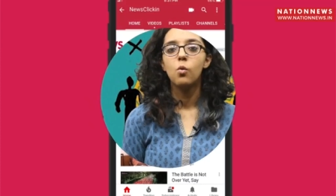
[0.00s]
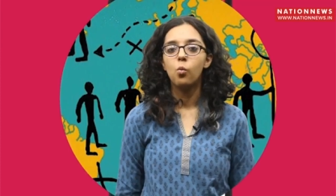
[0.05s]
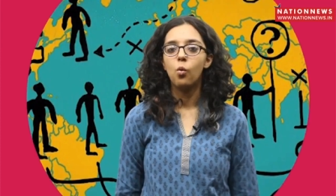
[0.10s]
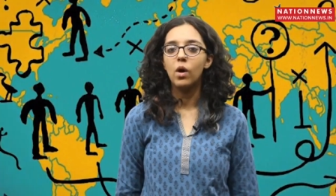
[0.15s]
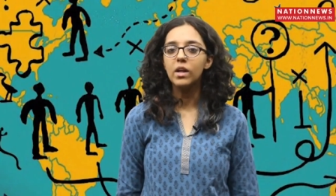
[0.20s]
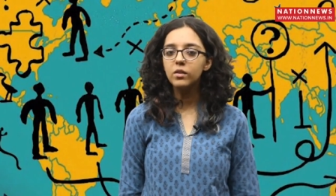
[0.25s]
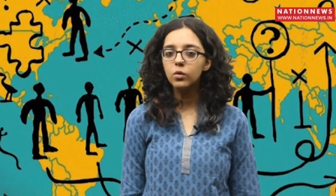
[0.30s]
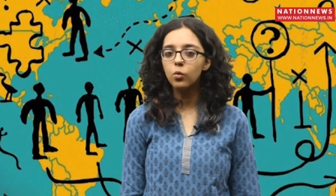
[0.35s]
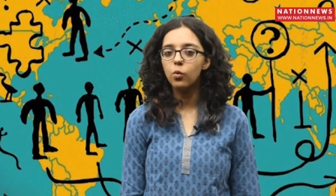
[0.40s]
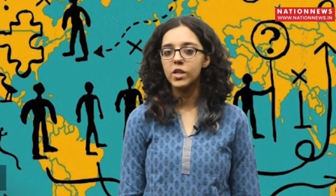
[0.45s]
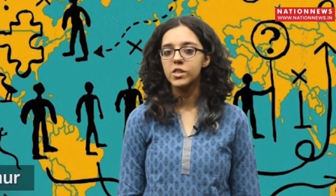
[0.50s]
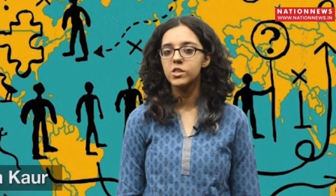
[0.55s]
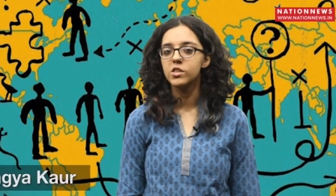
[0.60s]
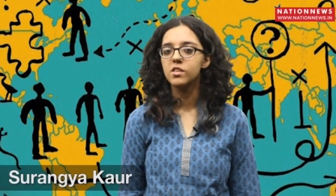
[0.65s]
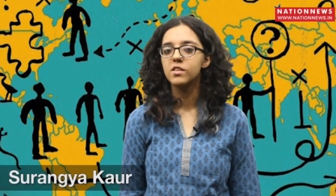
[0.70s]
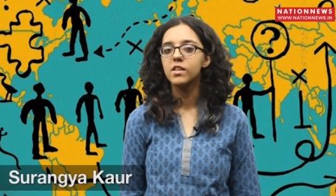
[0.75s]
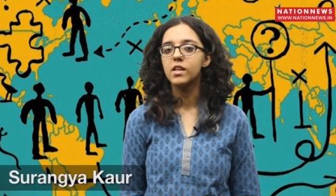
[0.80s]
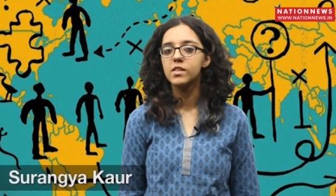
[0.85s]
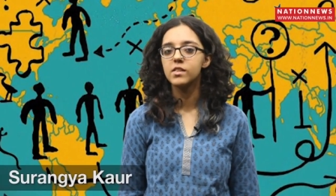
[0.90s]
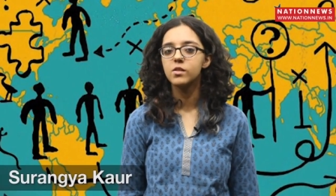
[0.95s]
One
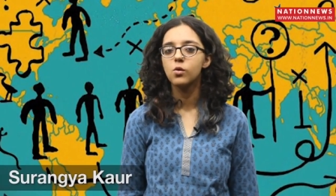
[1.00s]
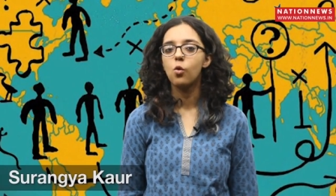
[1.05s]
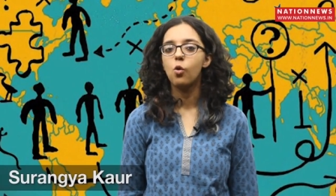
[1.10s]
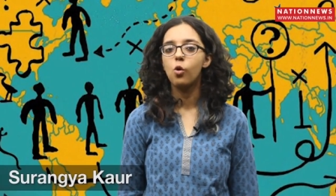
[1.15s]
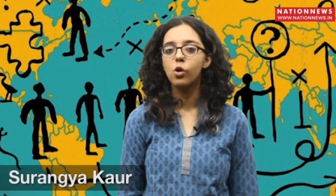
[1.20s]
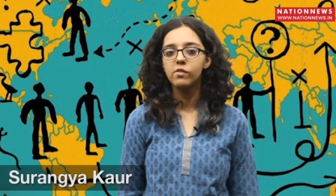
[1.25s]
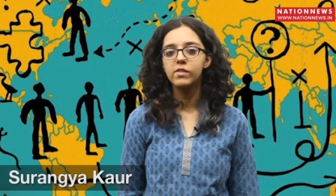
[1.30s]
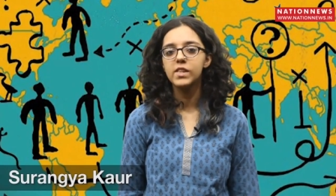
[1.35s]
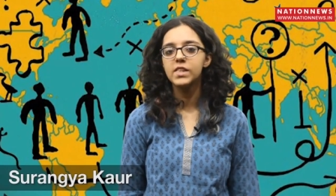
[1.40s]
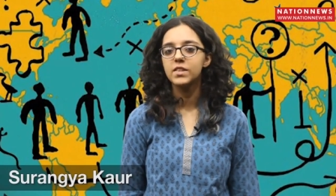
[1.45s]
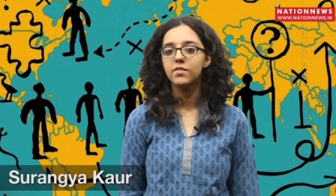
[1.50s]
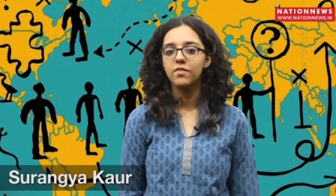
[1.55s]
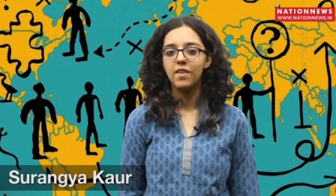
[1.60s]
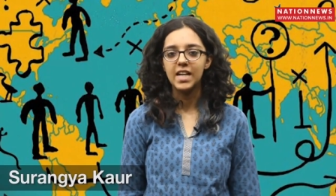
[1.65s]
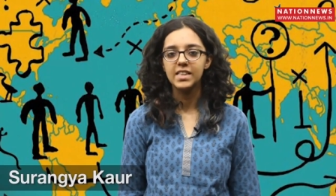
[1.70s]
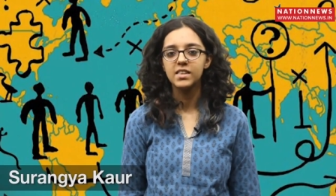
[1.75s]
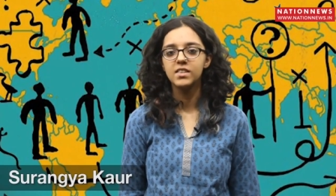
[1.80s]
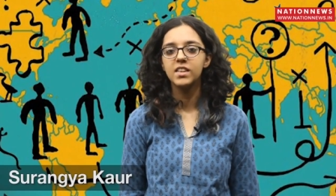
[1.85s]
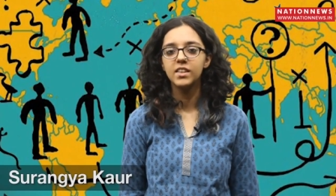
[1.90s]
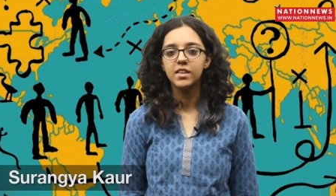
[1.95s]
question that has always
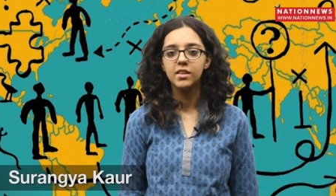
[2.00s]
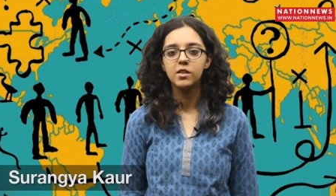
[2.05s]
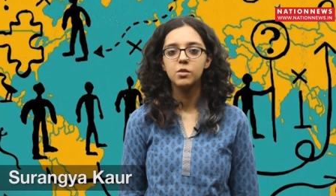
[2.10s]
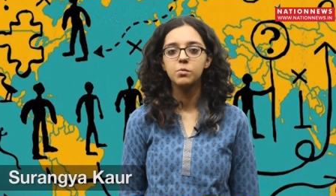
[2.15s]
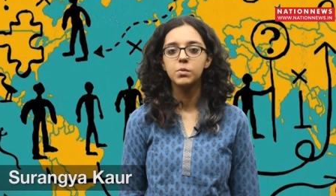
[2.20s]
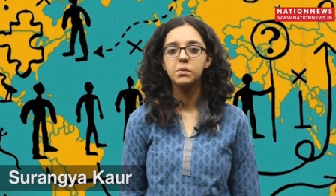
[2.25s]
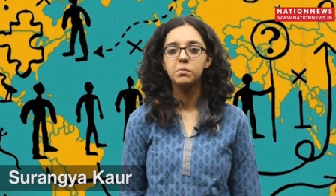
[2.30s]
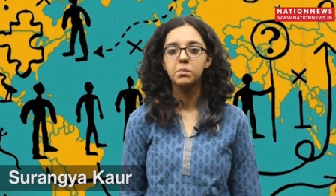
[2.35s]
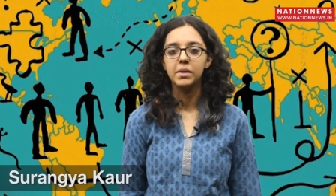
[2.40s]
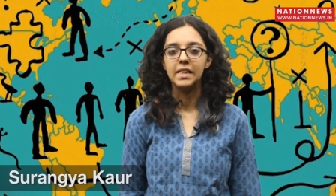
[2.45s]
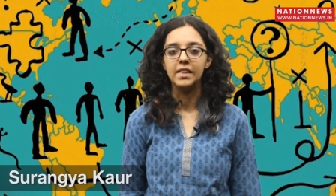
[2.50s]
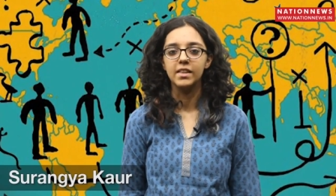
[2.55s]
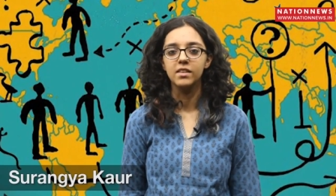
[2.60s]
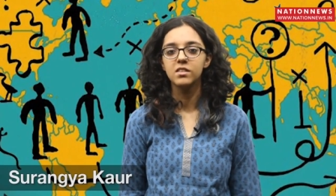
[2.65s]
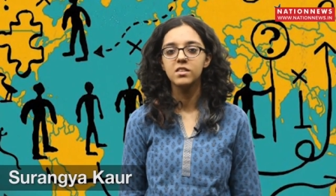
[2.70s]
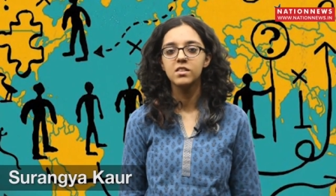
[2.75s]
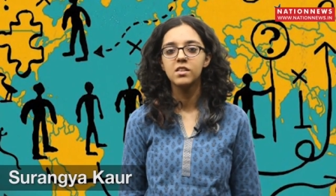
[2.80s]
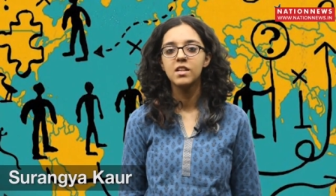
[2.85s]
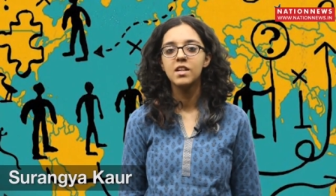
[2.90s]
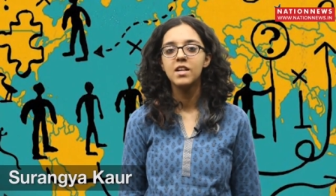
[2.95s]
fascinated human
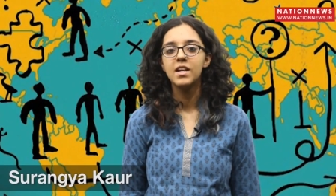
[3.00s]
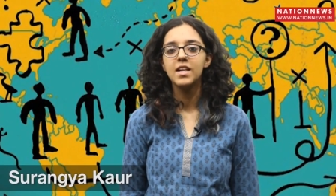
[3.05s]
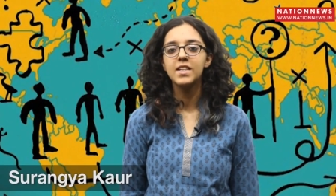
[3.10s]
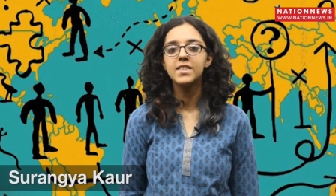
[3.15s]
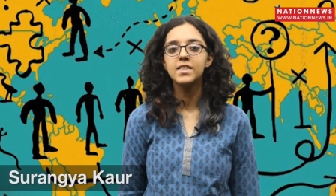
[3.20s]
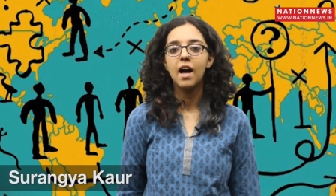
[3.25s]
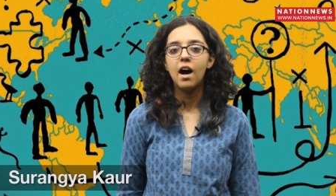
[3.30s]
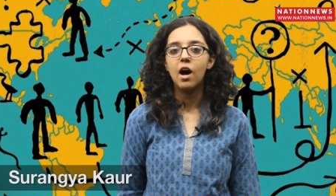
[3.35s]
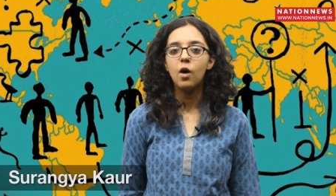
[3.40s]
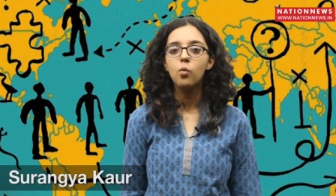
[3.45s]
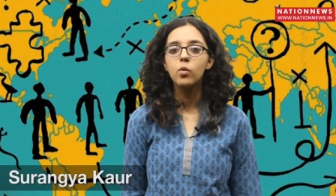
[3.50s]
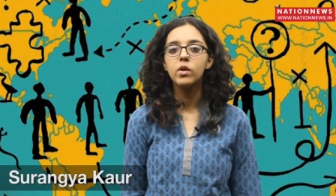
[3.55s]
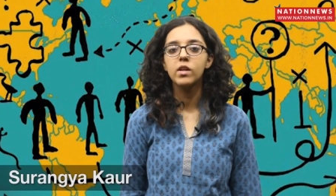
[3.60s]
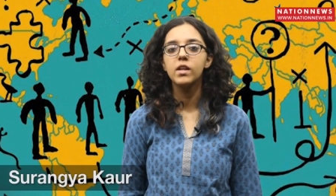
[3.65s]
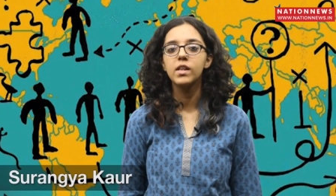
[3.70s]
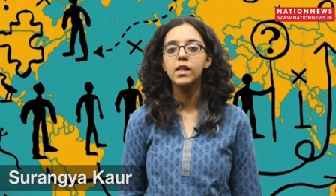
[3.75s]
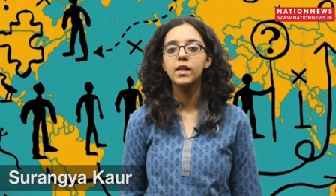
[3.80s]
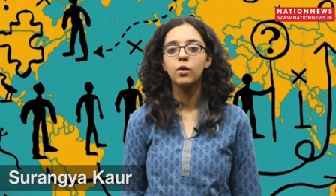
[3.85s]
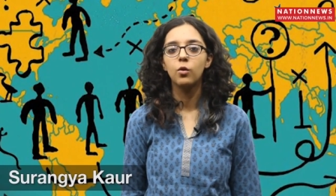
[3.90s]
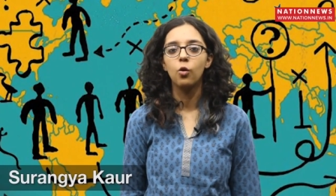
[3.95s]
beings is how we
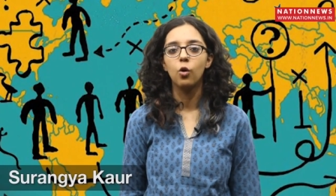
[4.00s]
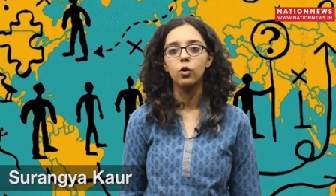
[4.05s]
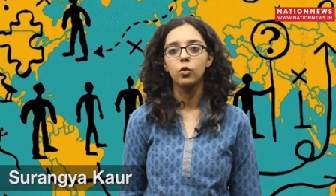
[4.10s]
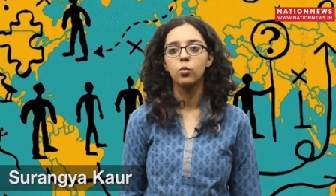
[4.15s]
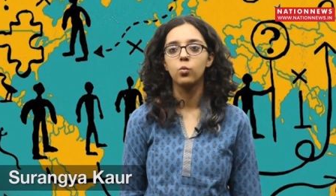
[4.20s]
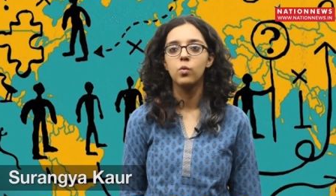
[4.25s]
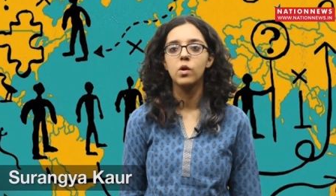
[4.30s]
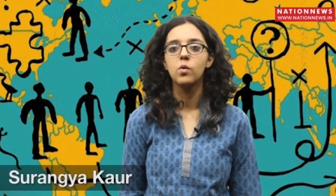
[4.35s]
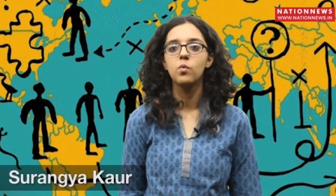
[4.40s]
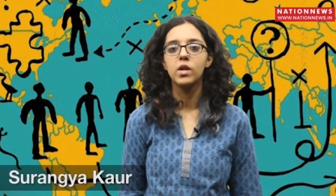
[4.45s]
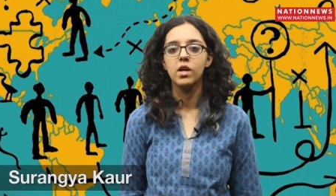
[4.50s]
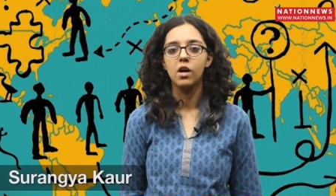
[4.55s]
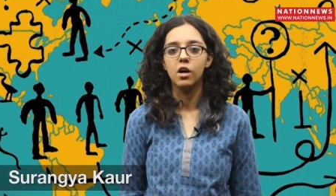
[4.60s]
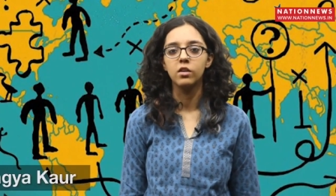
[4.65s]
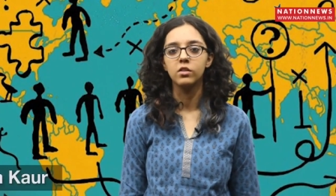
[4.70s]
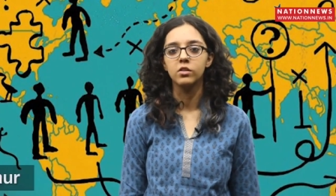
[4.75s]
really got where we are